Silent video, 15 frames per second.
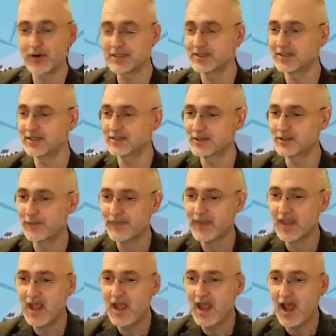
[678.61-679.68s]
presidents,
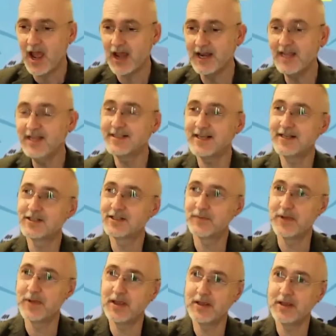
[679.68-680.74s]
and he said
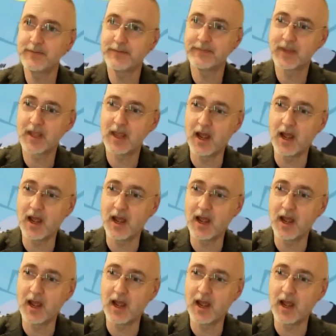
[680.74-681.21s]
to me,